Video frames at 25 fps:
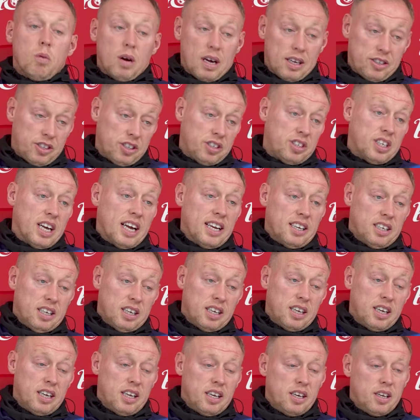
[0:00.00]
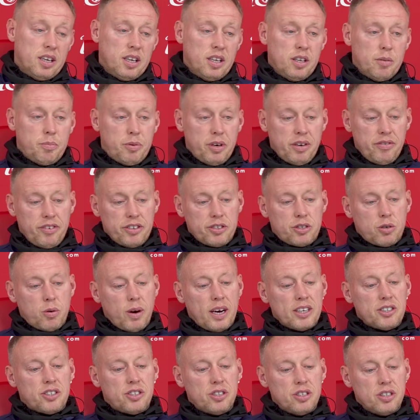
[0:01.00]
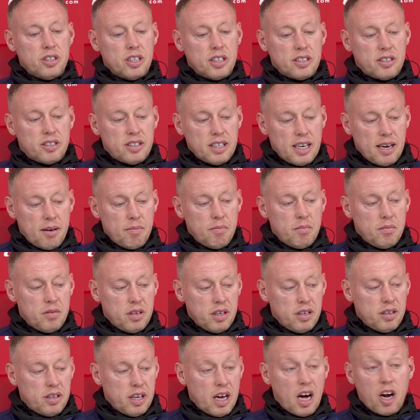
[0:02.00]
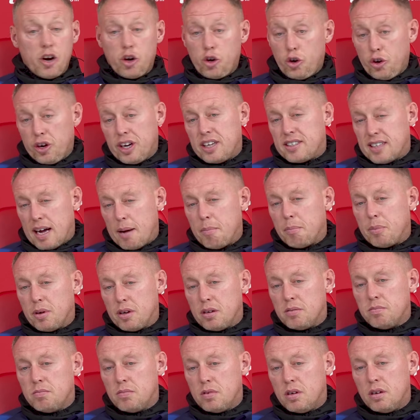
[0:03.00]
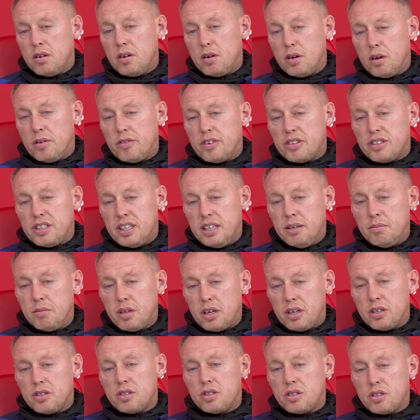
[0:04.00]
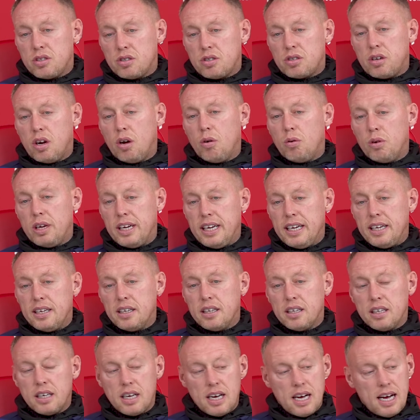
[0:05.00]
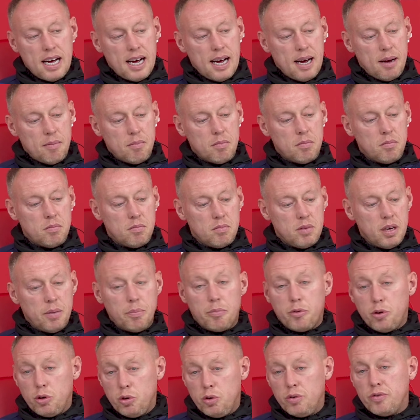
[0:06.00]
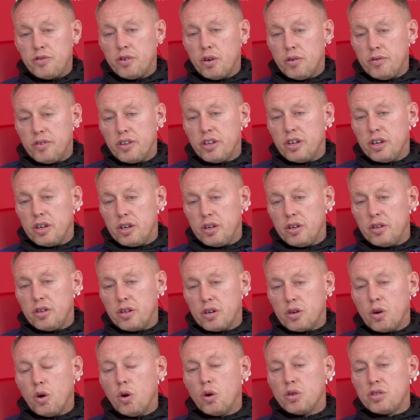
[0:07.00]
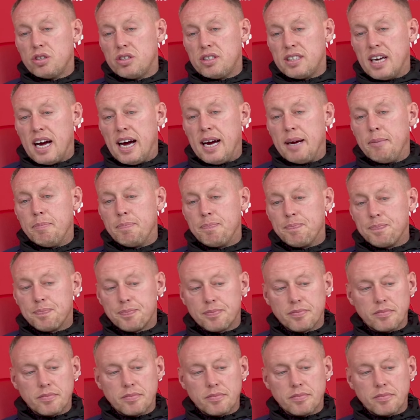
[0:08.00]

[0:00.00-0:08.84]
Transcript: Well, I just said uh, in, in the previous question that um, they, they, are a good example uh, of a team that has slowly um, improved over the, the course of time.